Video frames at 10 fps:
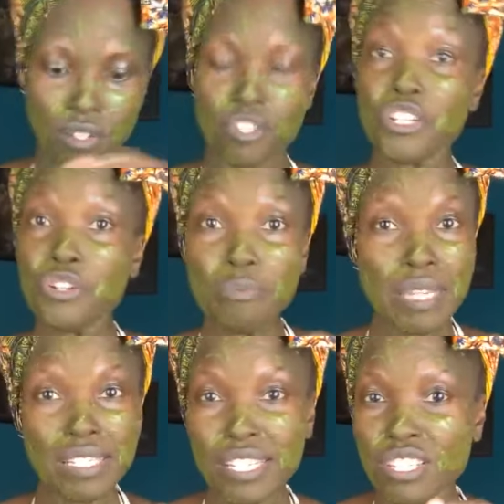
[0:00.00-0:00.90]
So you
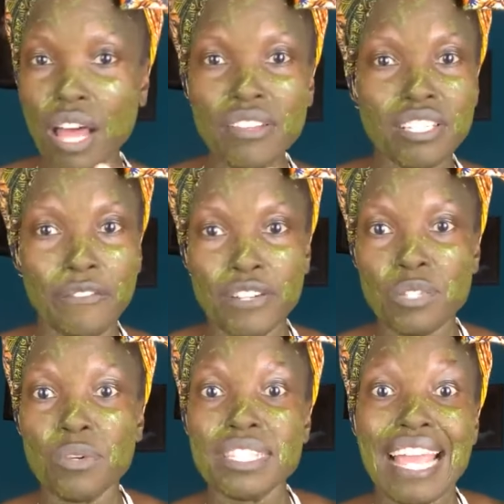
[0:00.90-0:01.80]
immediately saw the difference
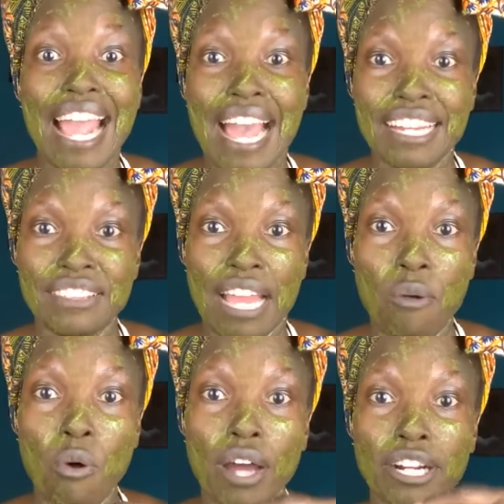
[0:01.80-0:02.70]
once I added
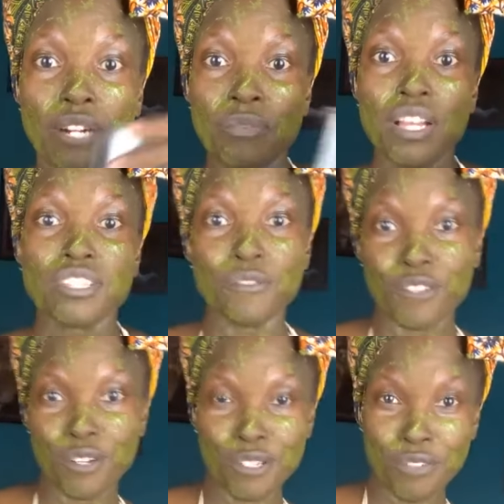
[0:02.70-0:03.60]
that water. So
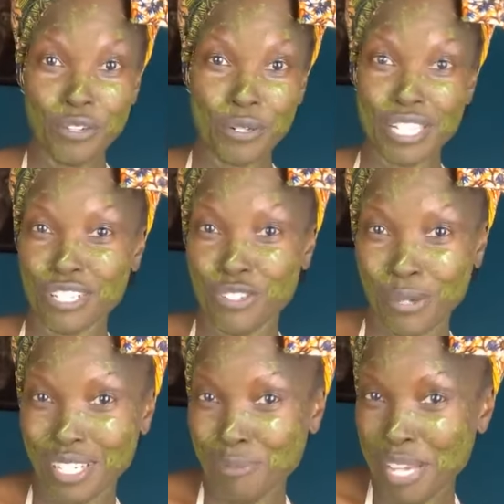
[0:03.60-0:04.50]
for those of you who are just
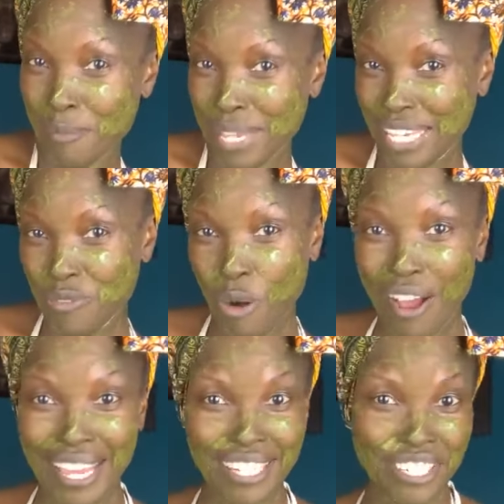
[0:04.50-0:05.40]
joining me, I'm making
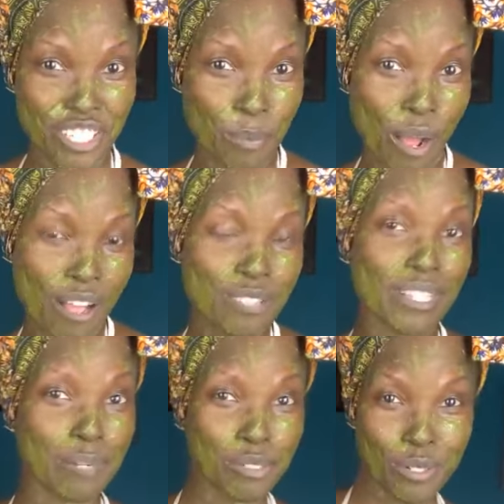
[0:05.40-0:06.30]
raw energy balls
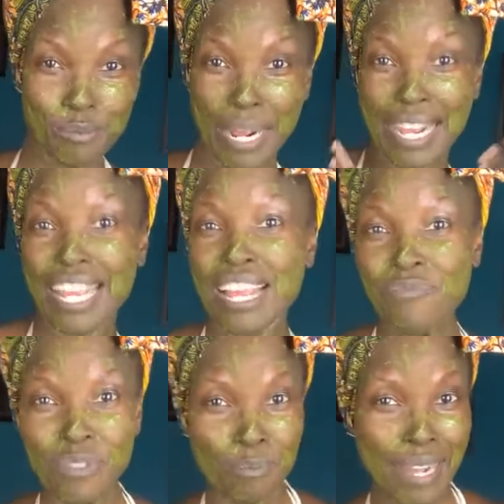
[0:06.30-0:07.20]
while I'm doing my
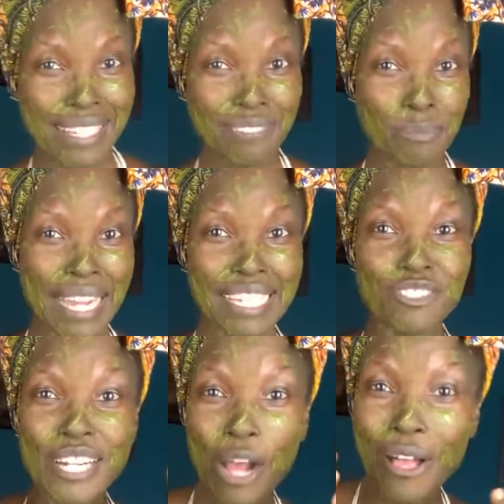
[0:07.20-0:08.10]

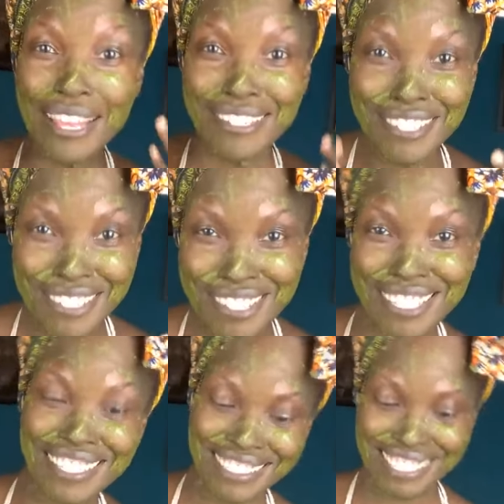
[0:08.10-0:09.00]
Kreyolessence
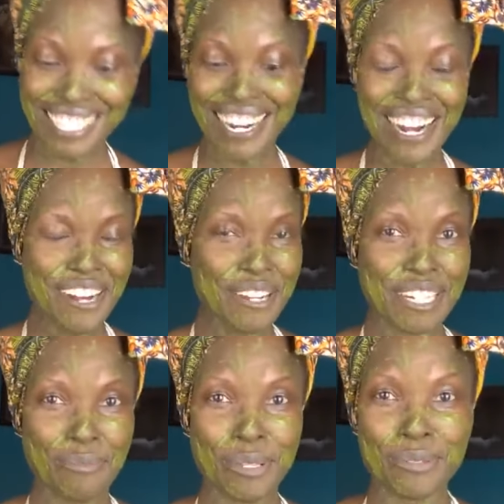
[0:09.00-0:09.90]
skincare, and
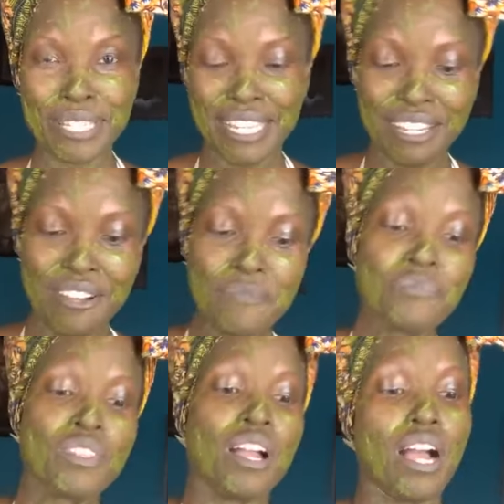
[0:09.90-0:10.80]
I'm using
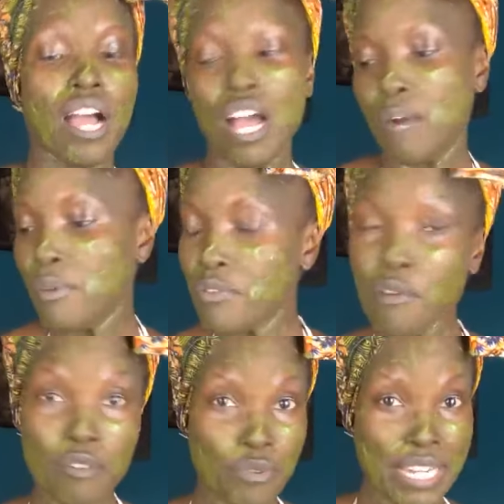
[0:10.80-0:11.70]
the
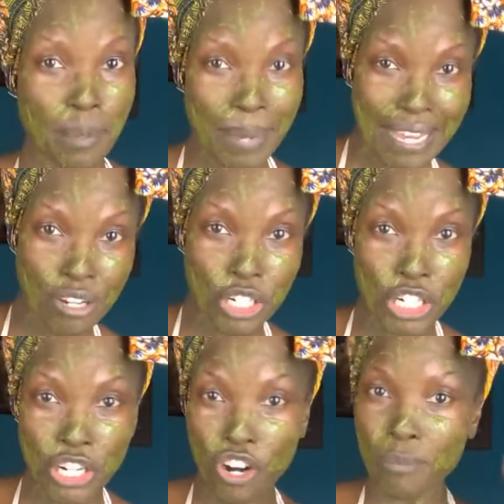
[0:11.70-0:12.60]
Moringa
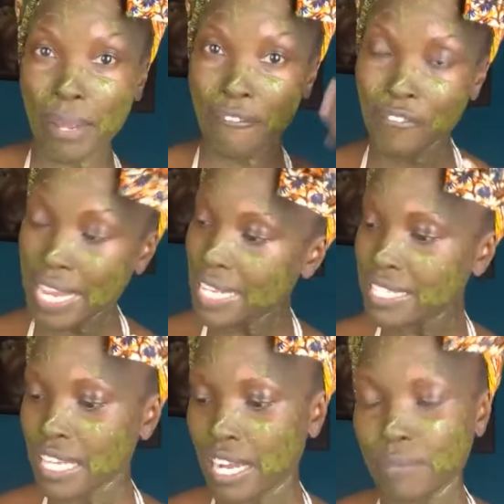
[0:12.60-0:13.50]
powder on my
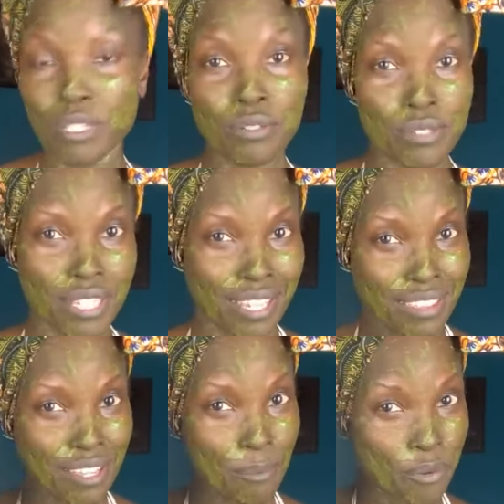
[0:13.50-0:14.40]
face. I'm using
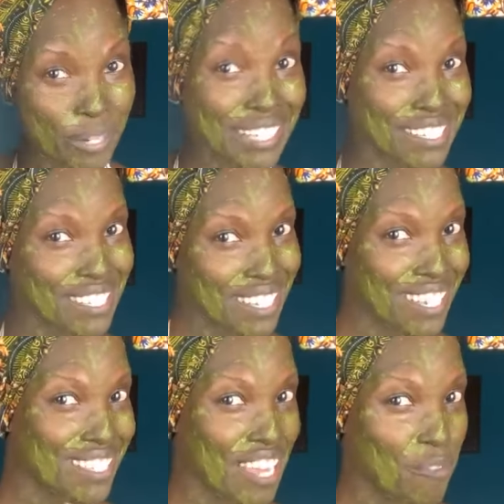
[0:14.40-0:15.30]
the Moringa
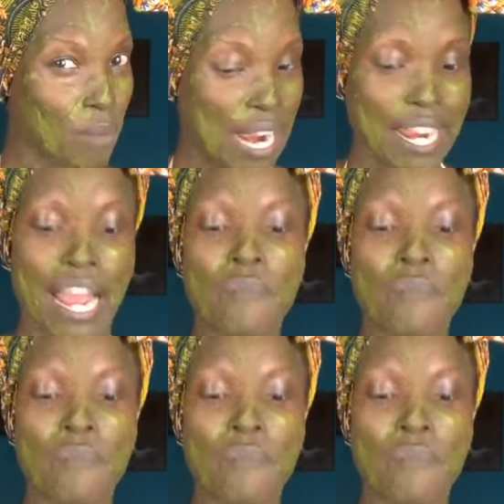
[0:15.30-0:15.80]
seeds and my